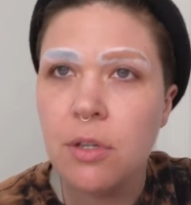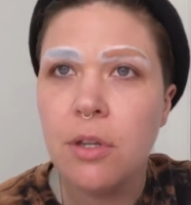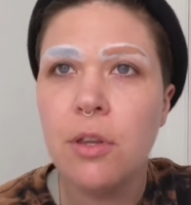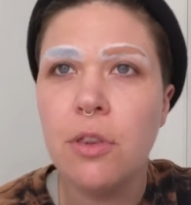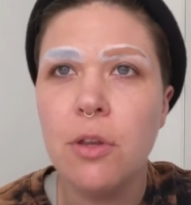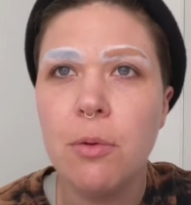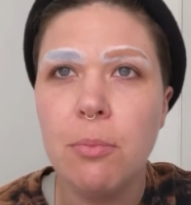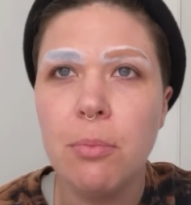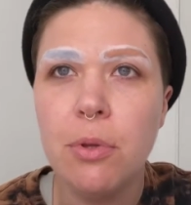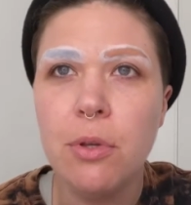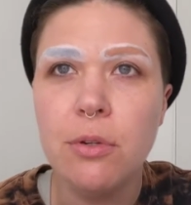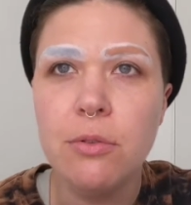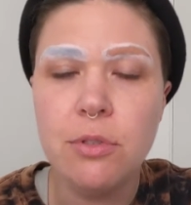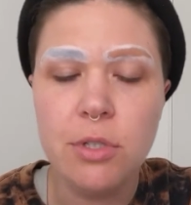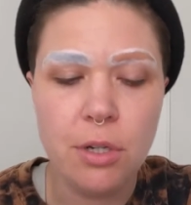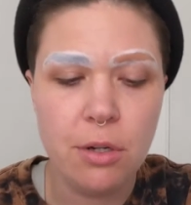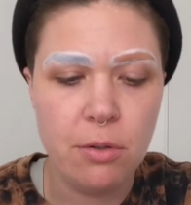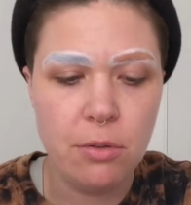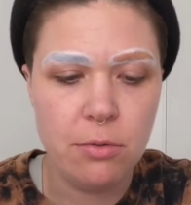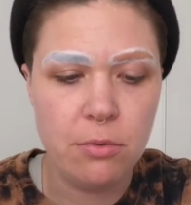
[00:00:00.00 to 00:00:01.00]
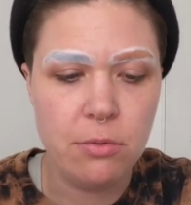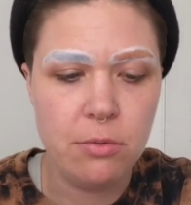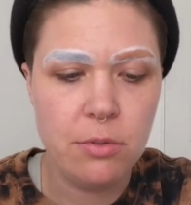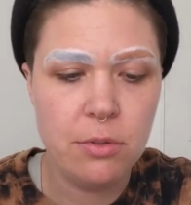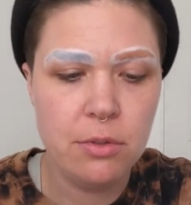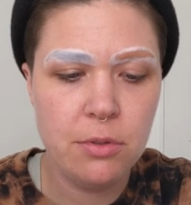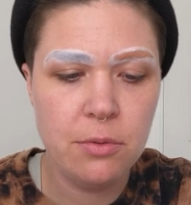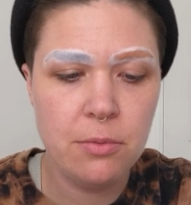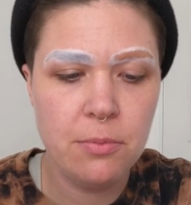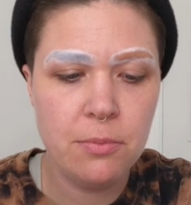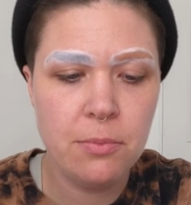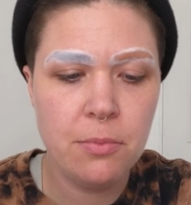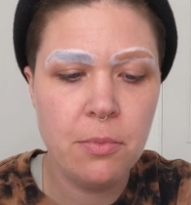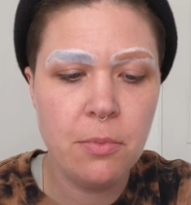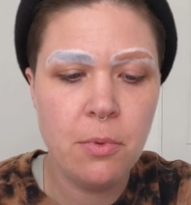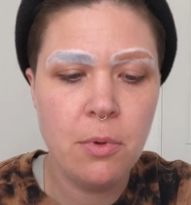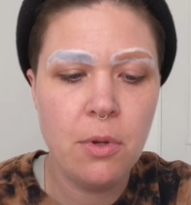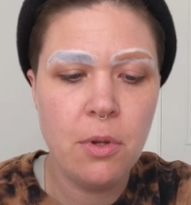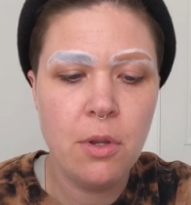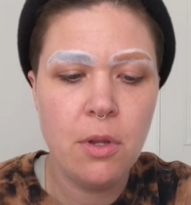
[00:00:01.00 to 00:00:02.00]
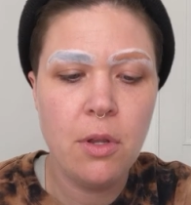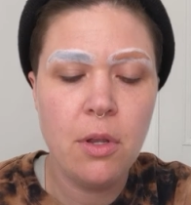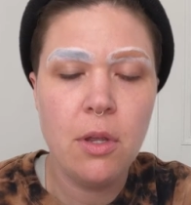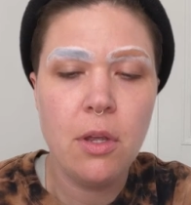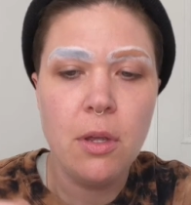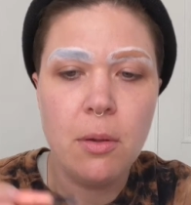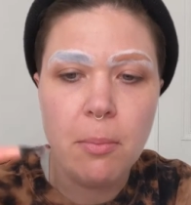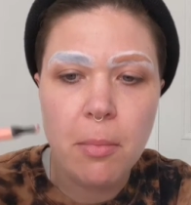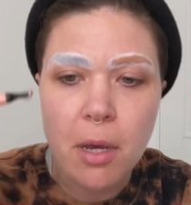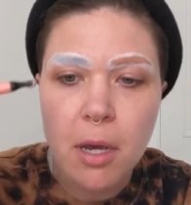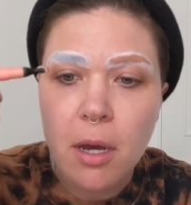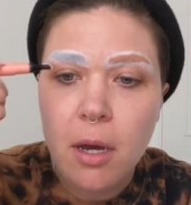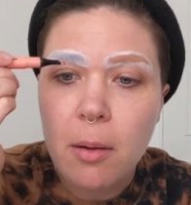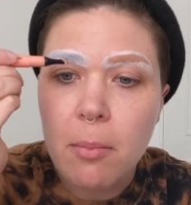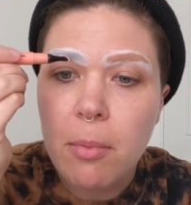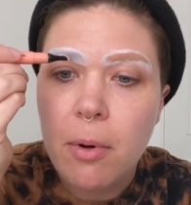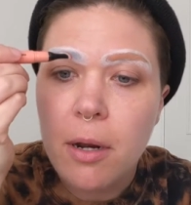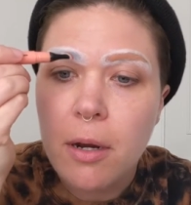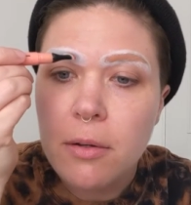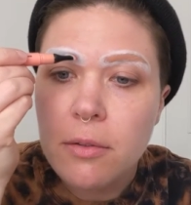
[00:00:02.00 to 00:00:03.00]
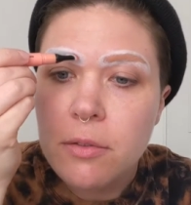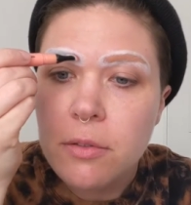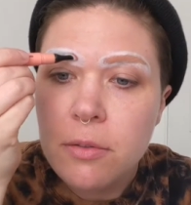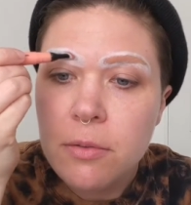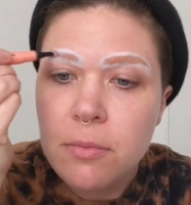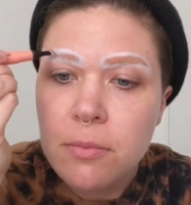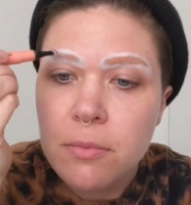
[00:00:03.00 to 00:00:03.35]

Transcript: the blue tones in my eyebrows.